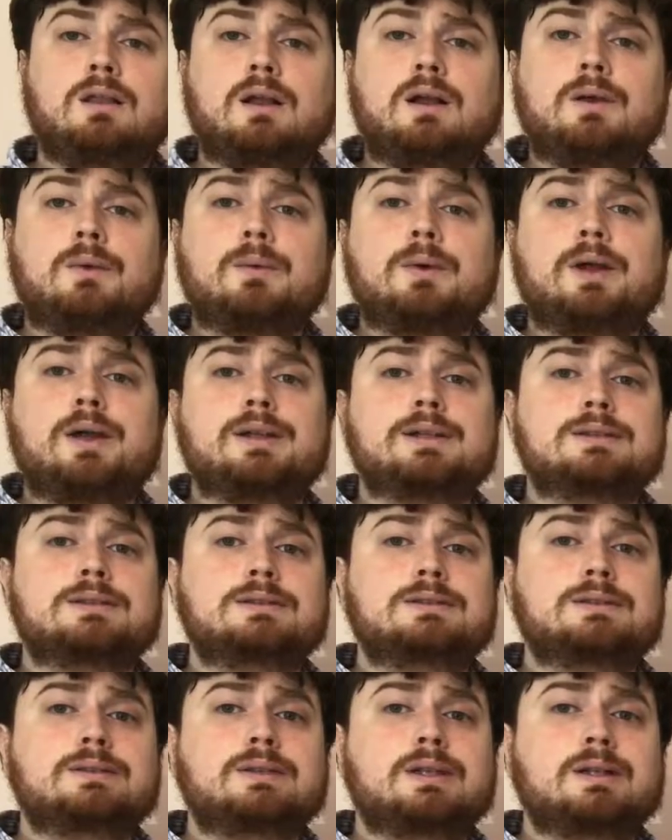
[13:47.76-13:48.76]

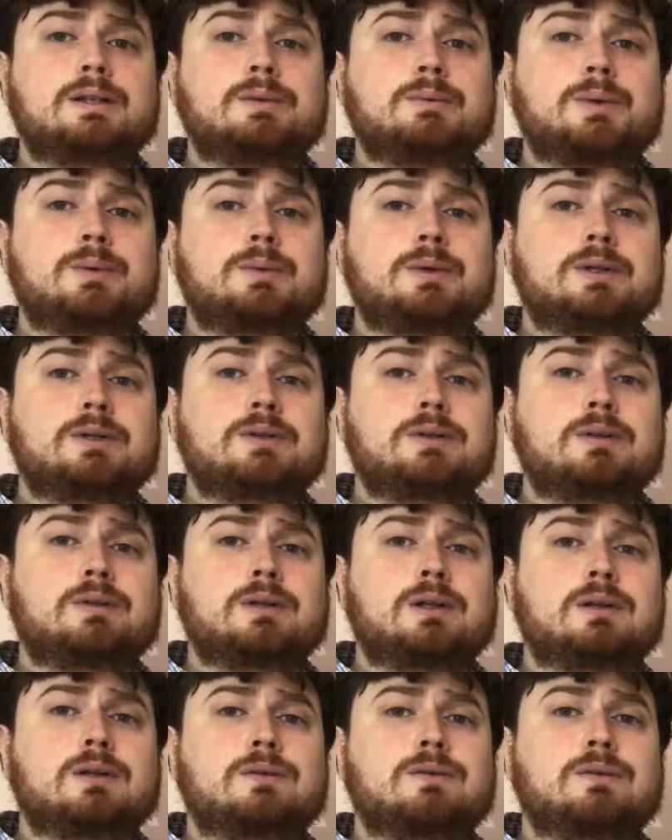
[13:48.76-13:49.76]
Alright, so now that we want to show
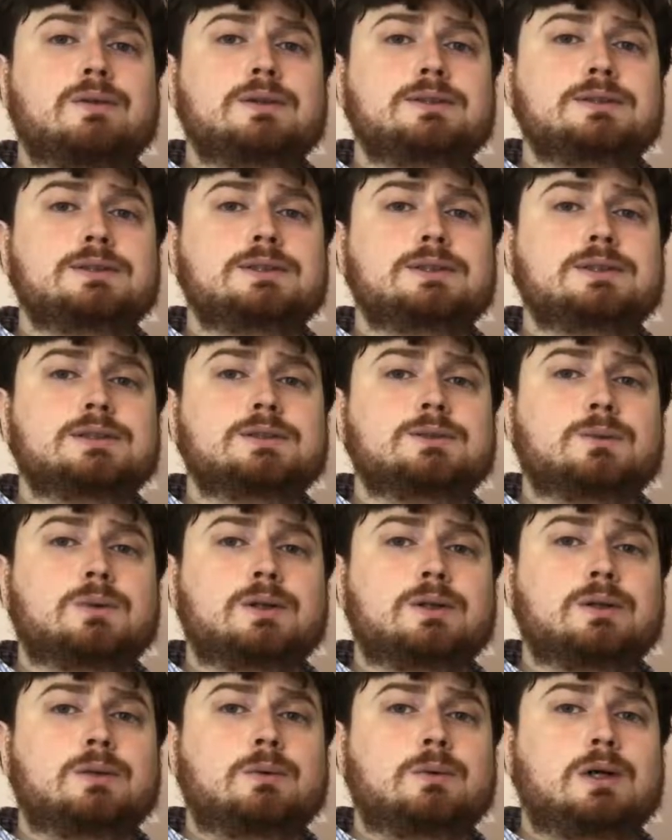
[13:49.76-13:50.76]
that our function is
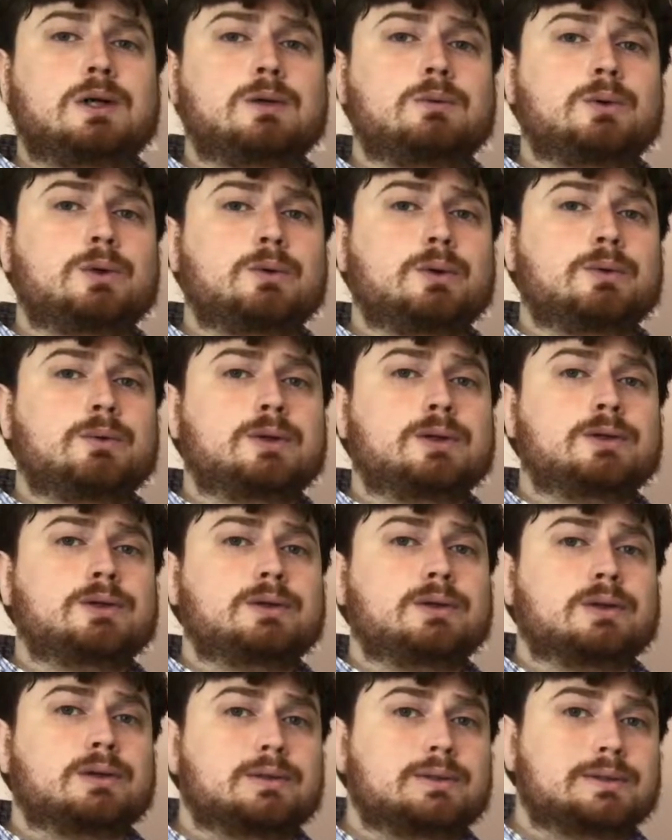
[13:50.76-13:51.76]
one-to-one, what we want to
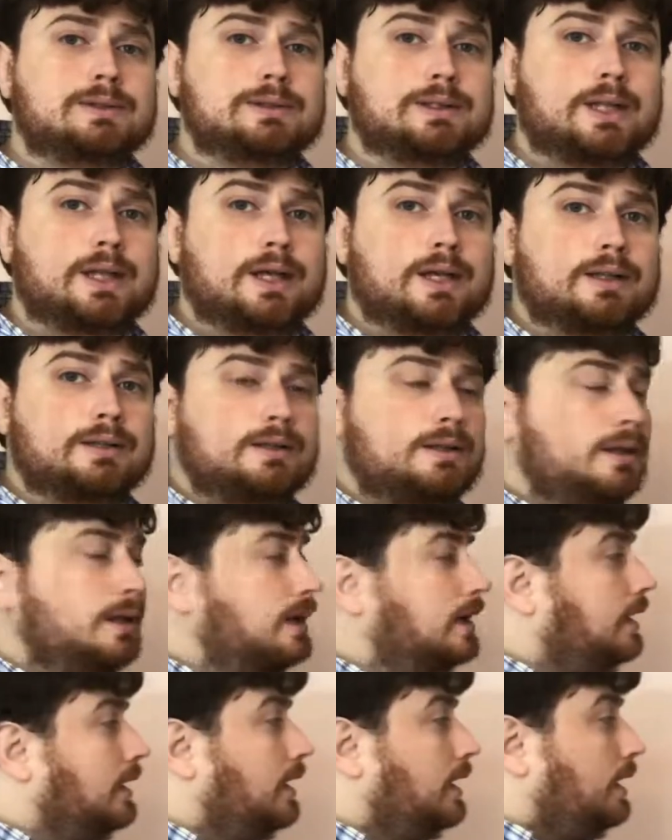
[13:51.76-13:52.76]
show is that,
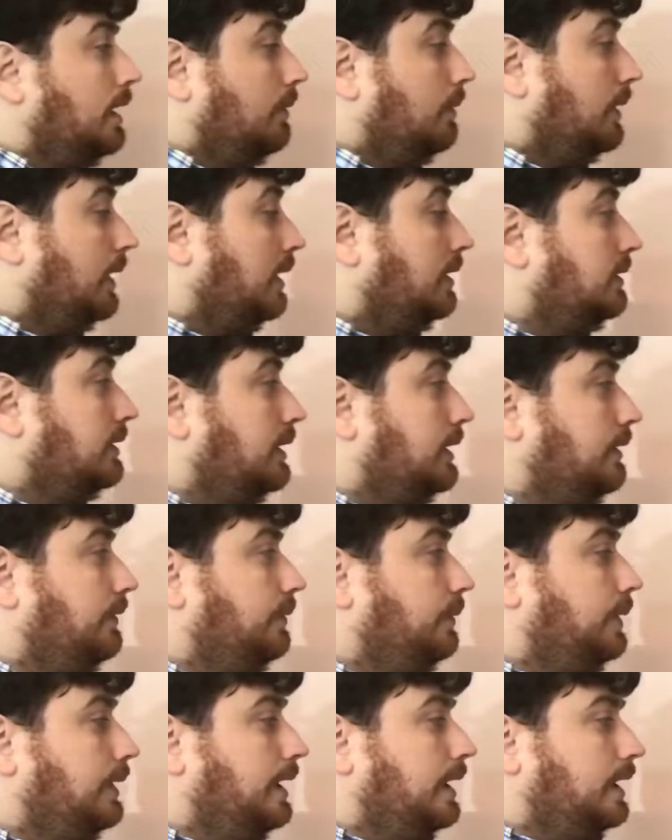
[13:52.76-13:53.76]
well,
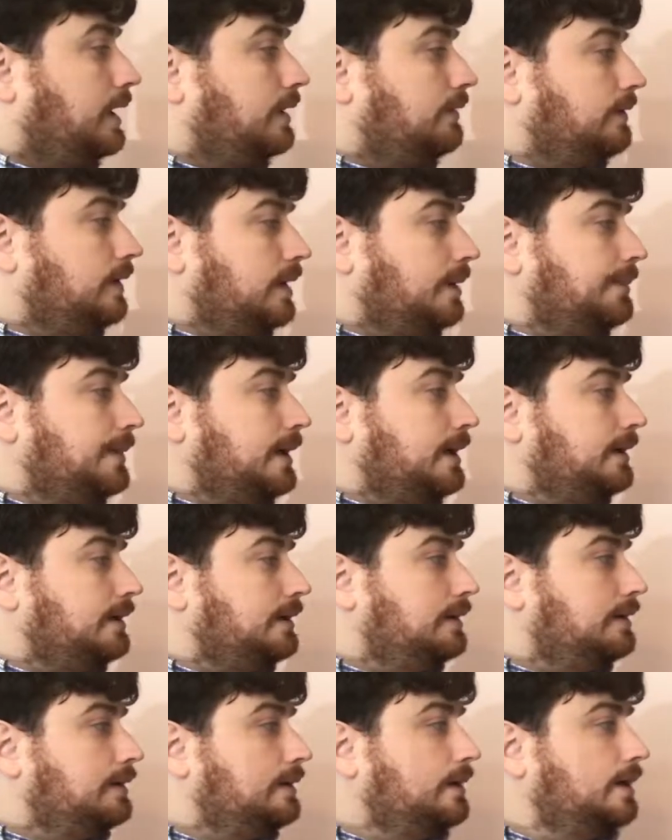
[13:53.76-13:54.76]
if we have
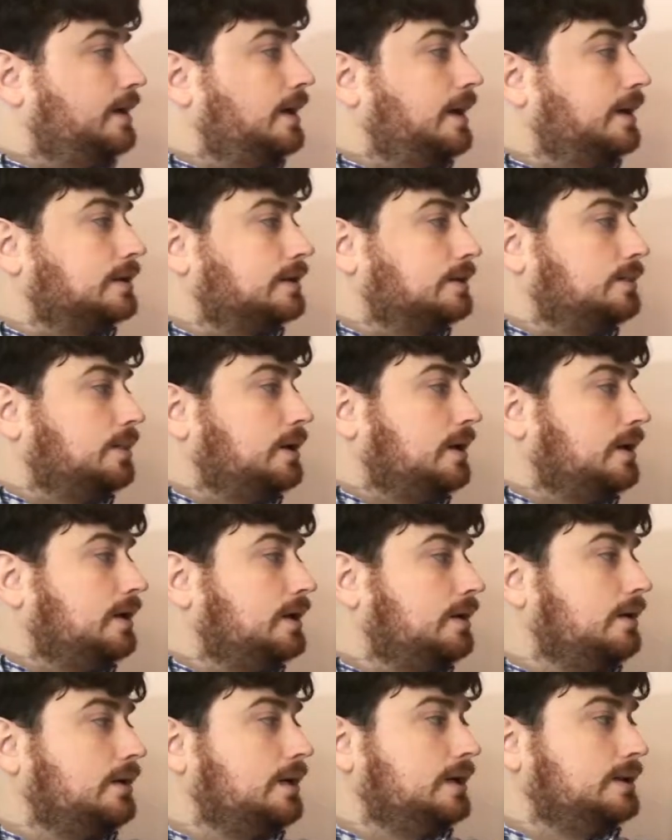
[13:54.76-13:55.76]
mn and xy
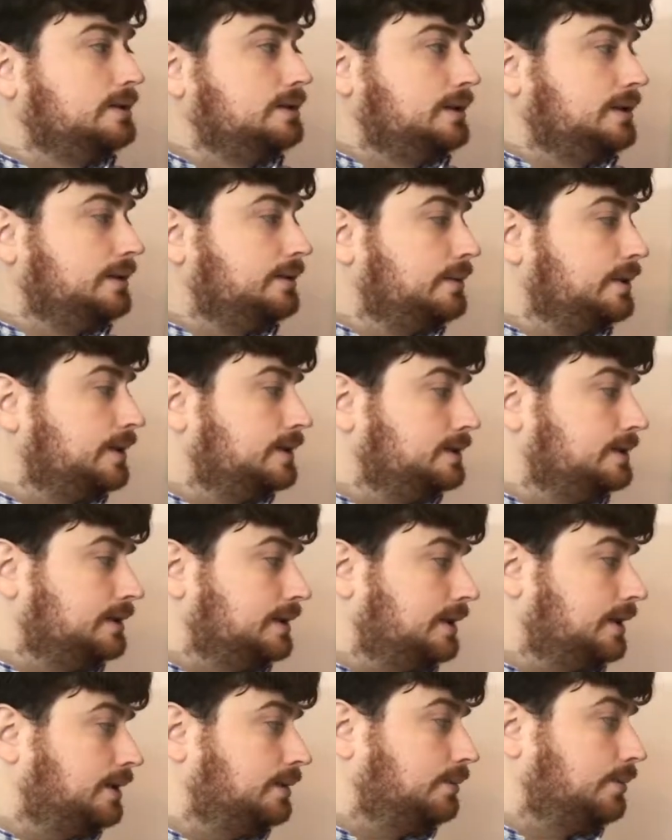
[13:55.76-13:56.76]
are in z cross
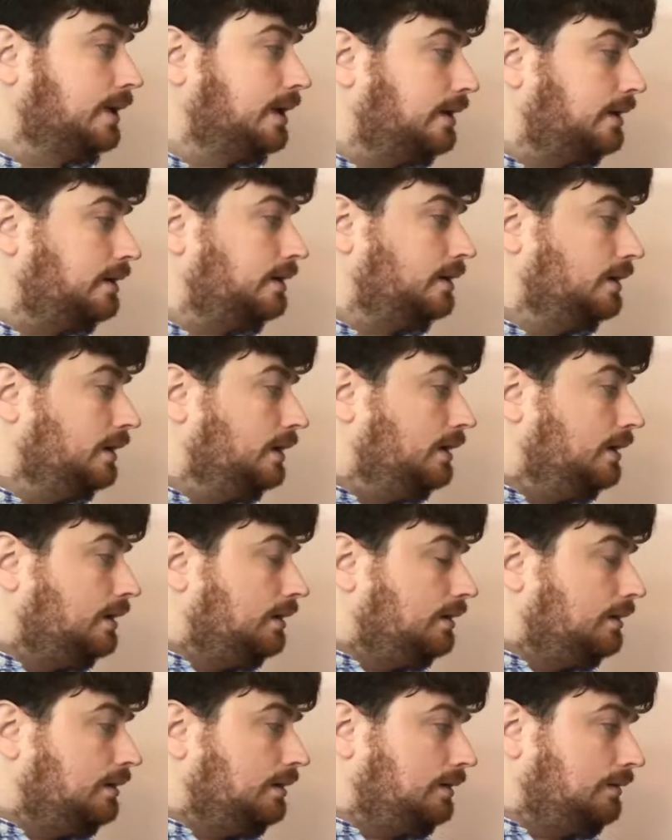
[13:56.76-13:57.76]
z, where
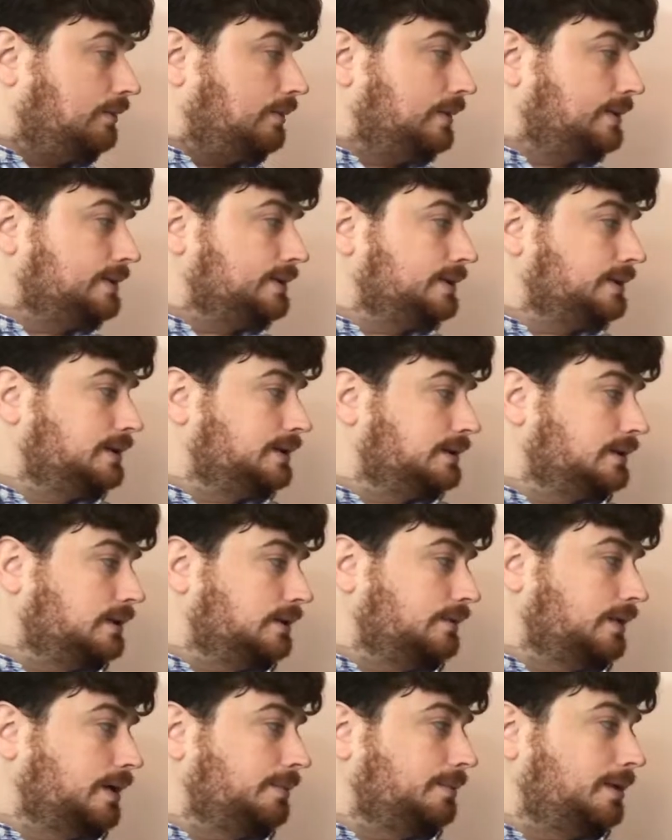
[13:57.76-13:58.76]
the function
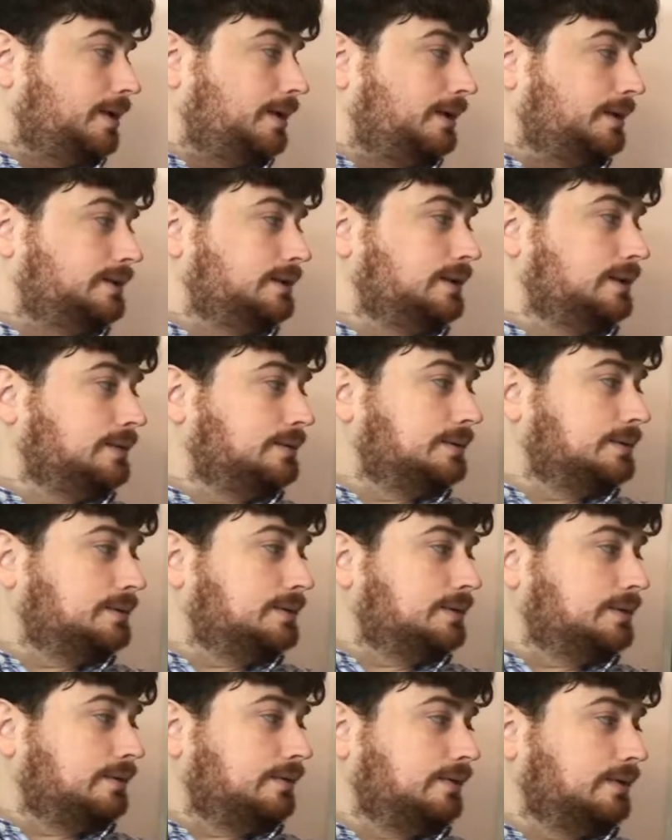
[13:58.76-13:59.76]
of mn is equal
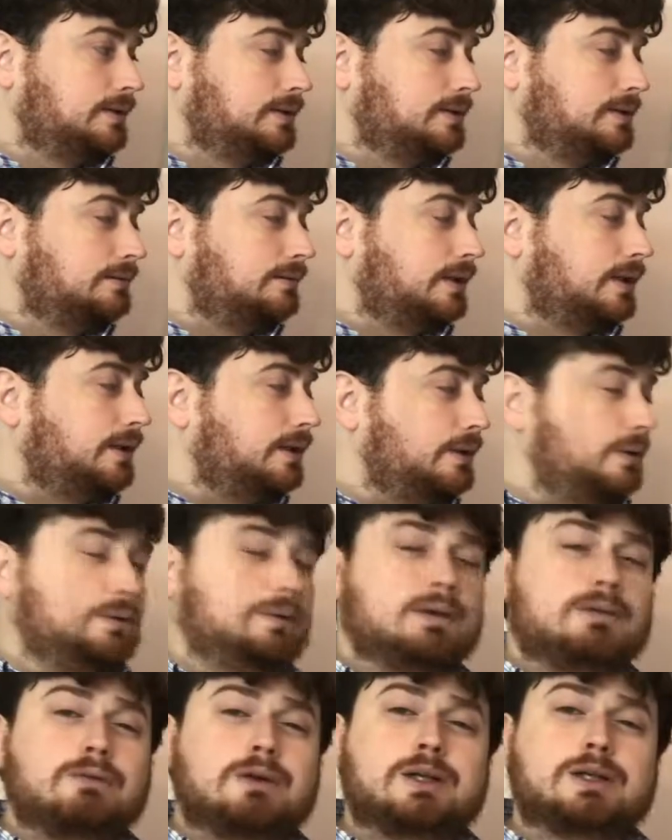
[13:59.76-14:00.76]
to the function value
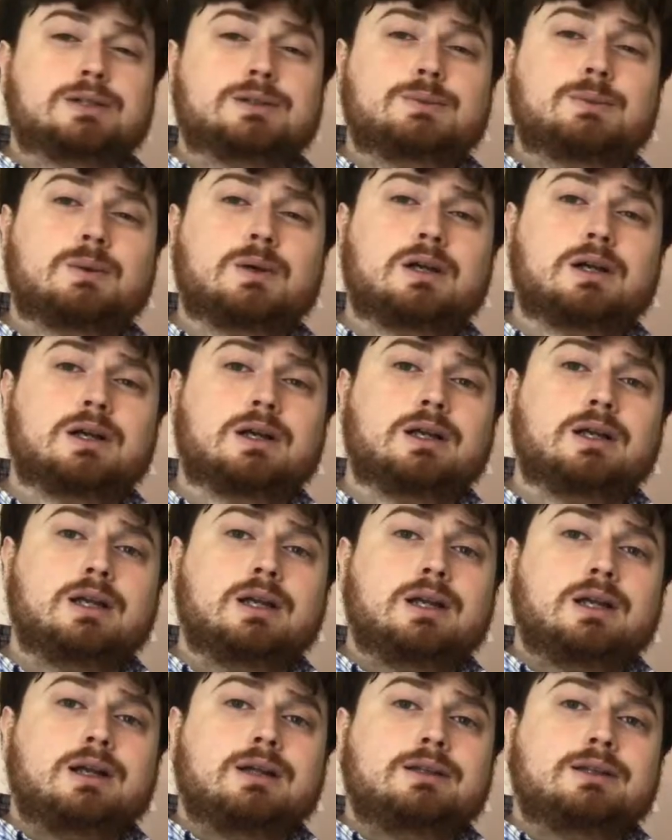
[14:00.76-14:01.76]
of xy,
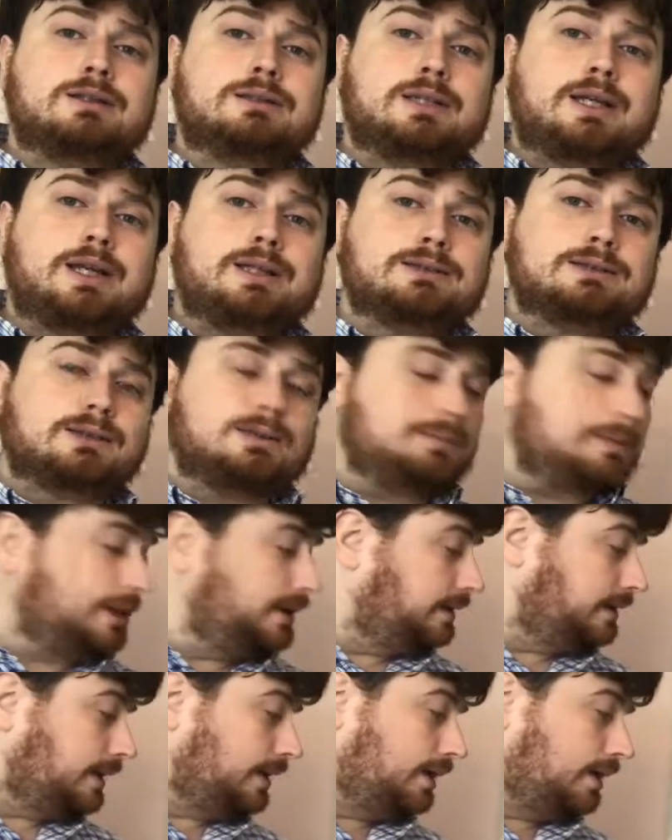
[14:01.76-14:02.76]
this has to
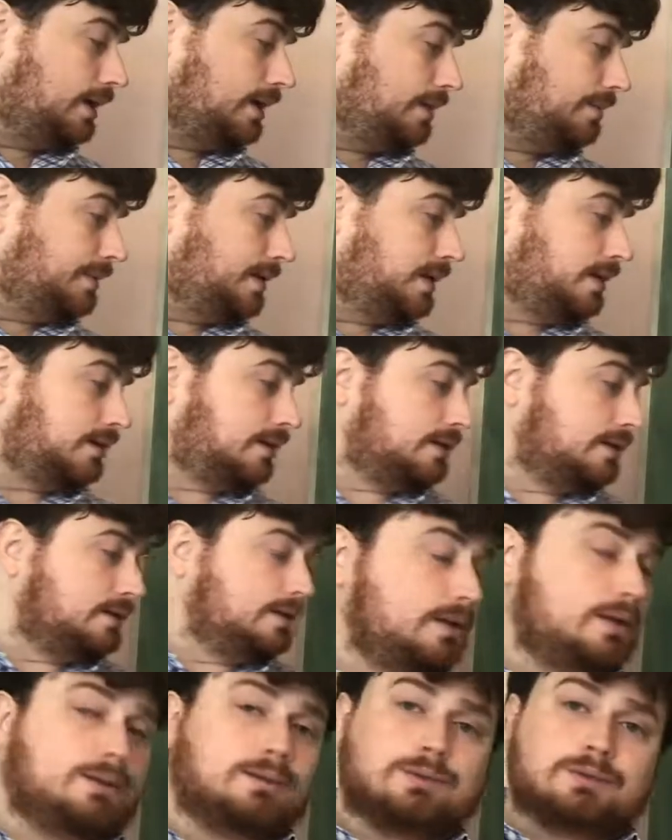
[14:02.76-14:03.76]
mean that mn
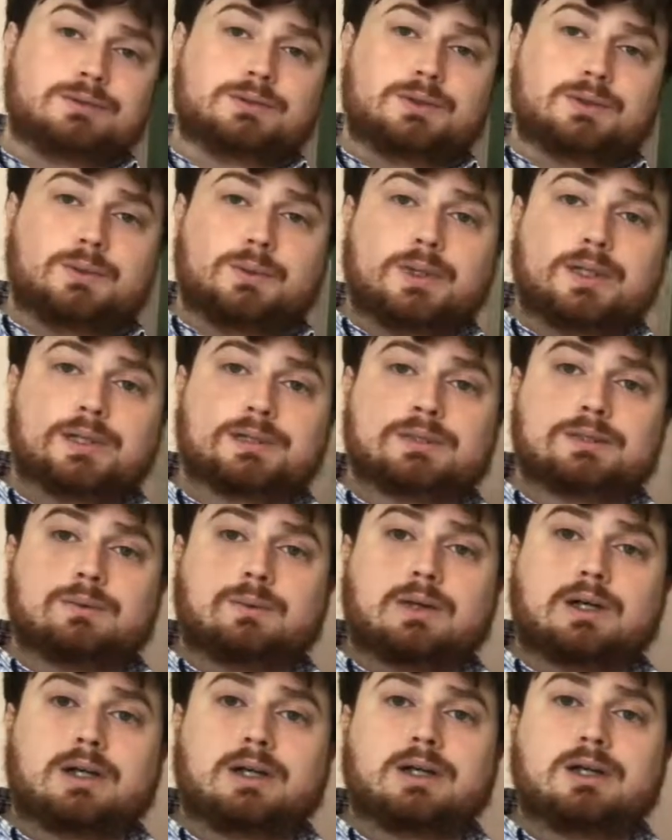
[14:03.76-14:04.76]
equal to
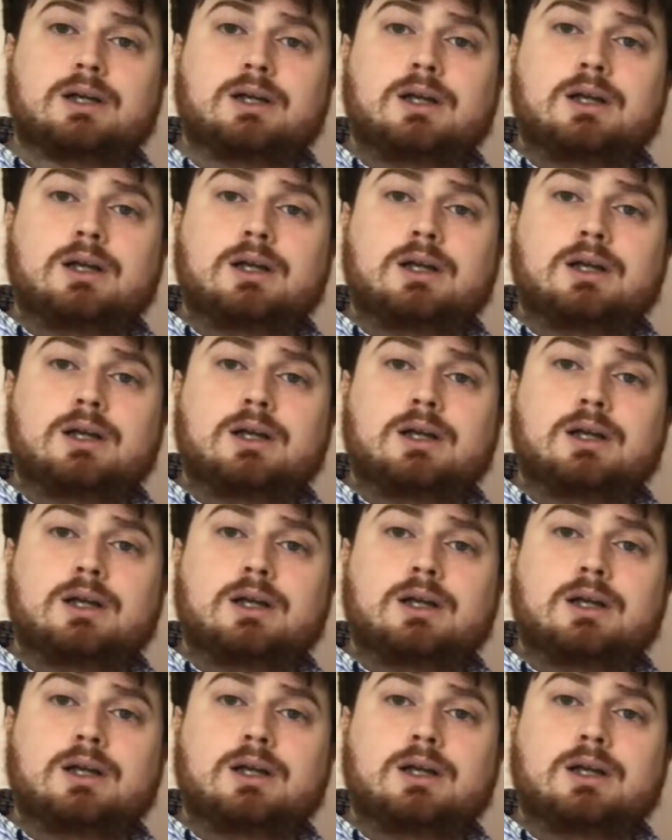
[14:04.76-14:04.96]
xy.